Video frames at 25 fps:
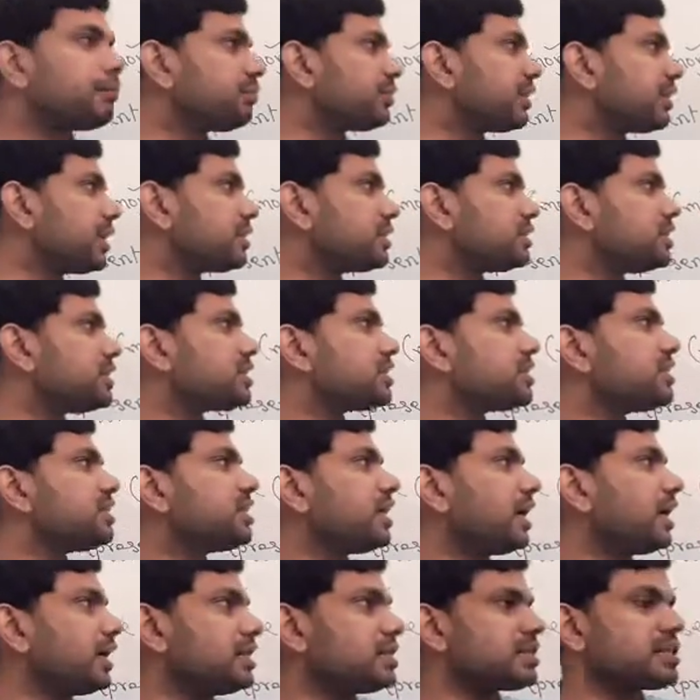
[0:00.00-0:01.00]
that is
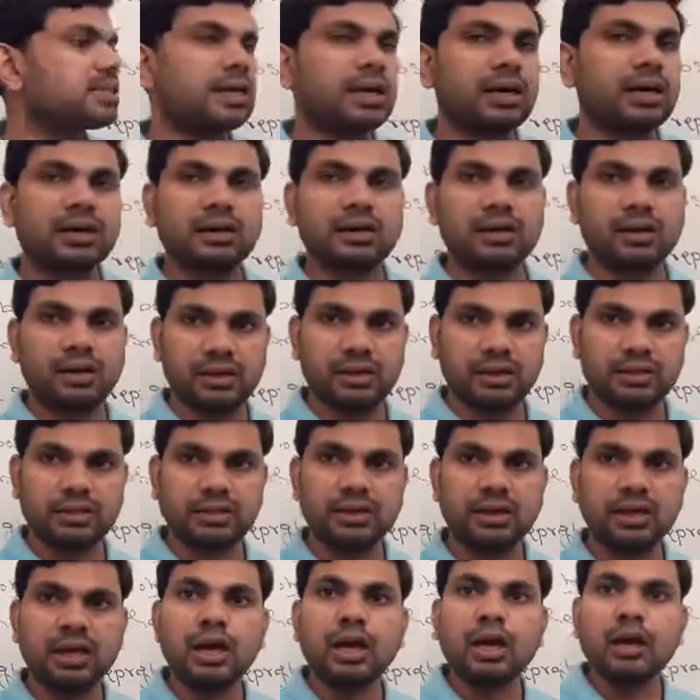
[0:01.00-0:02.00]

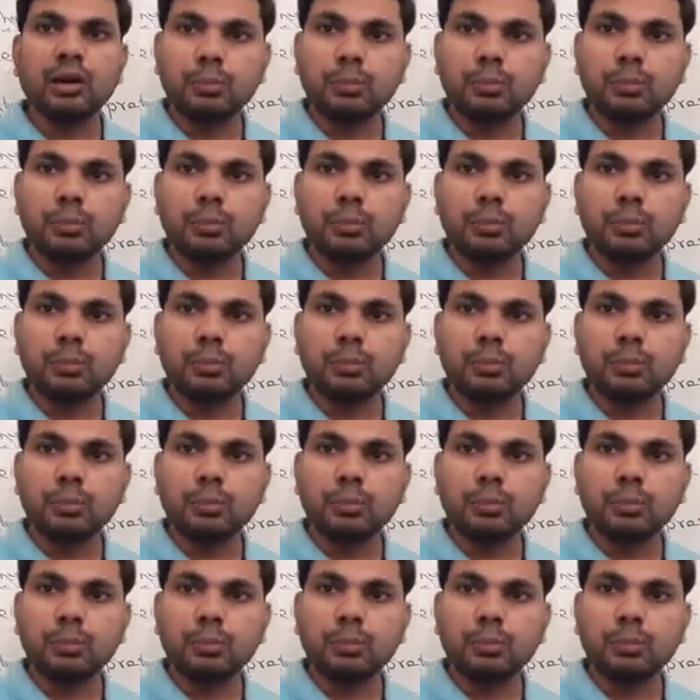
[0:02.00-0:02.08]
disaccharide.